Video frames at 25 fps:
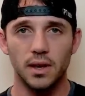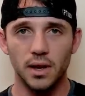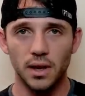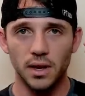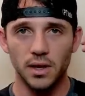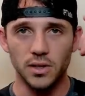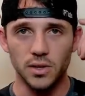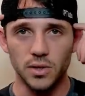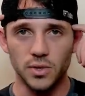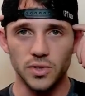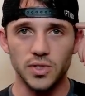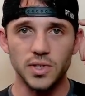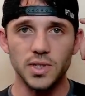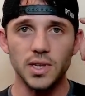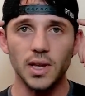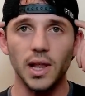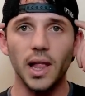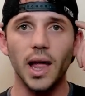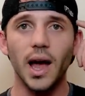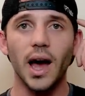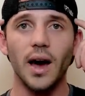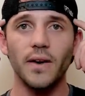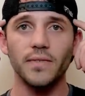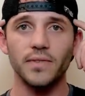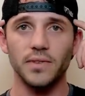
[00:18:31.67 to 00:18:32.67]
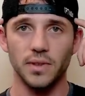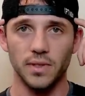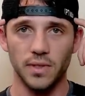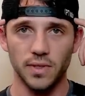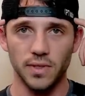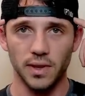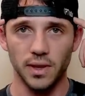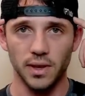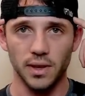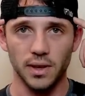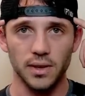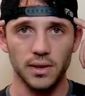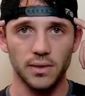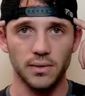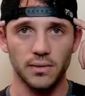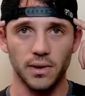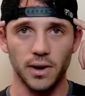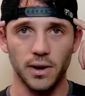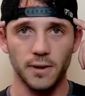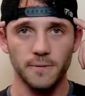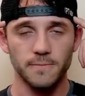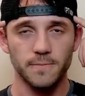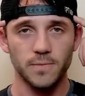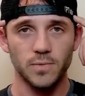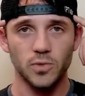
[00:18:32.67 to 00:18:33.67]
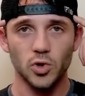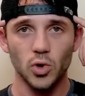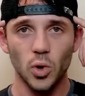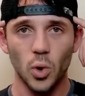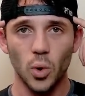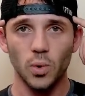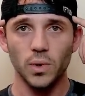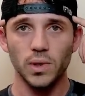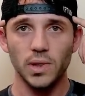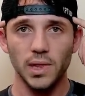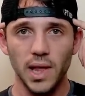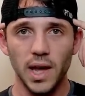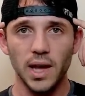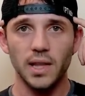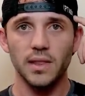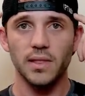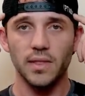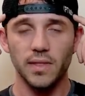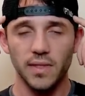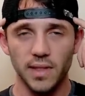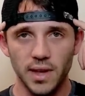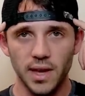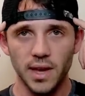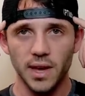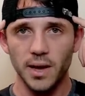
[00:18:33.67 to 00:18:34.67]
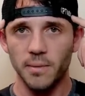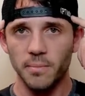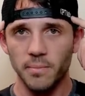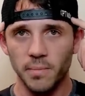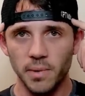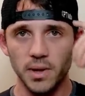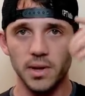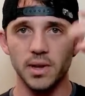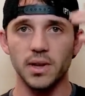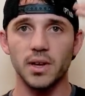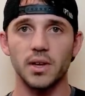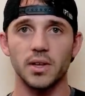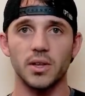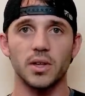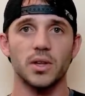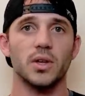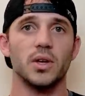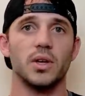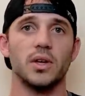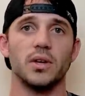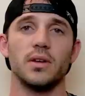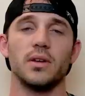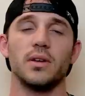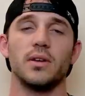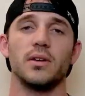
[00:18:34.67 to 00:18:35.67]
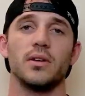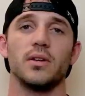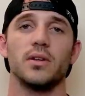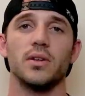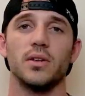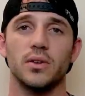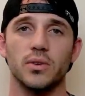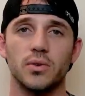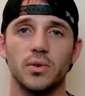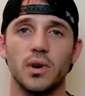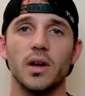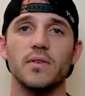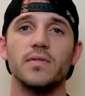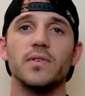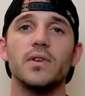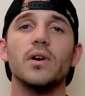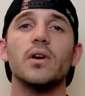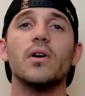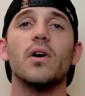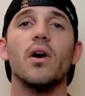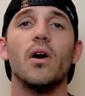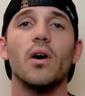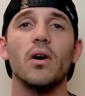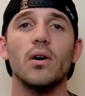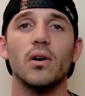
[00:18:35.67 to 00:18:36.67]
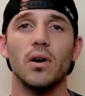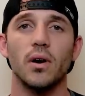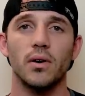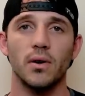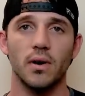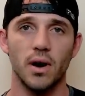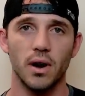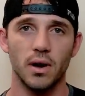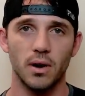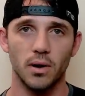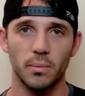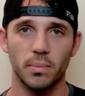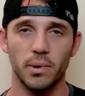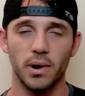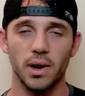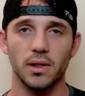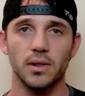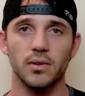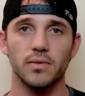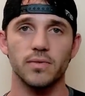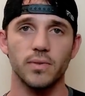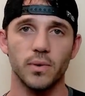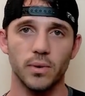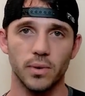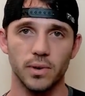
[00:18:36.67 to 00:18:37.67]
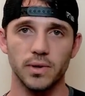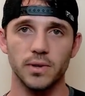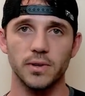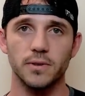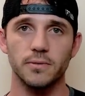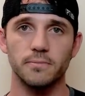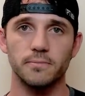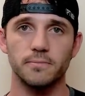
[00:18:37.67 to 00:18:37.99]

you still have to think, right? Don't let them drive your car on autopilot for you.